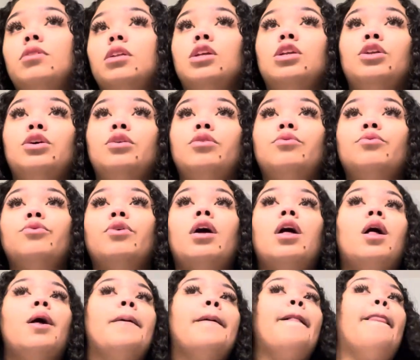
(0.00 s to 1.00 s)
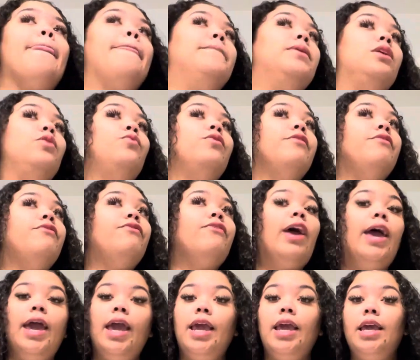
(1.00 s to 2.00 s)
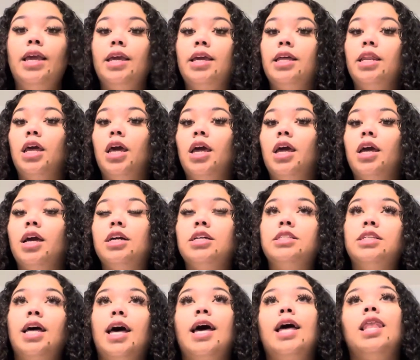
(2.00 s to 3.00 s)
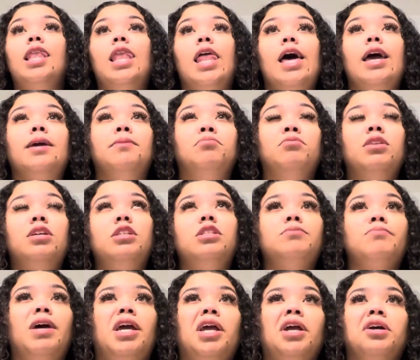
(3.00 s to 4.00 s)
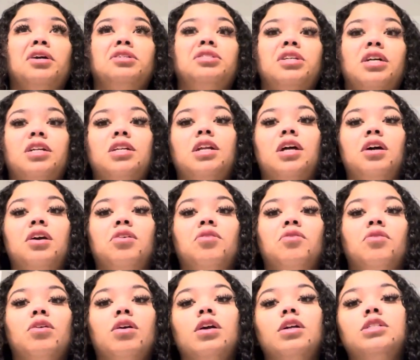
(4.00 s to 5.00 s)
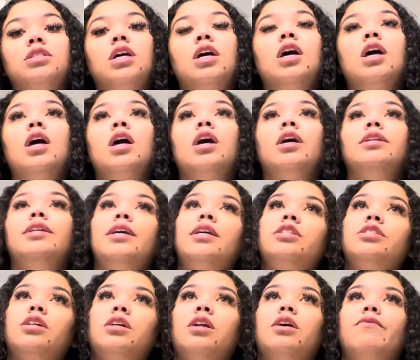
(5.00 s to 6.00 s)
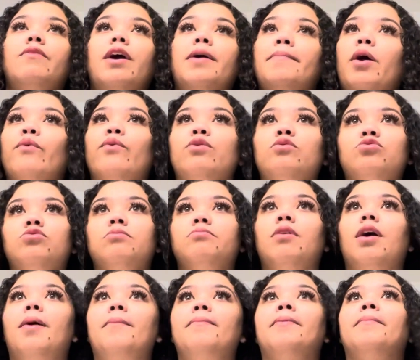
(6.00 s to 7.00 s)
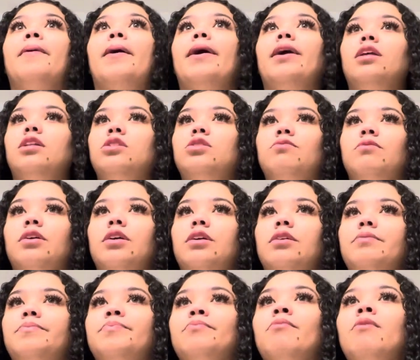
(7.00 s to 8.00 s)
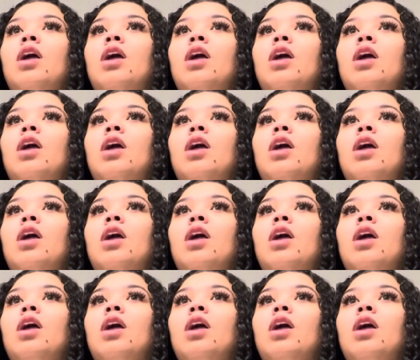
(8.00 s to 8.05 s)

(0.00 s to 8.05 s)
me to do, but it would fade because I had like bleached my hair and tried to dye it orange. Didn't turn out right. My roots were bright but my ends weren't,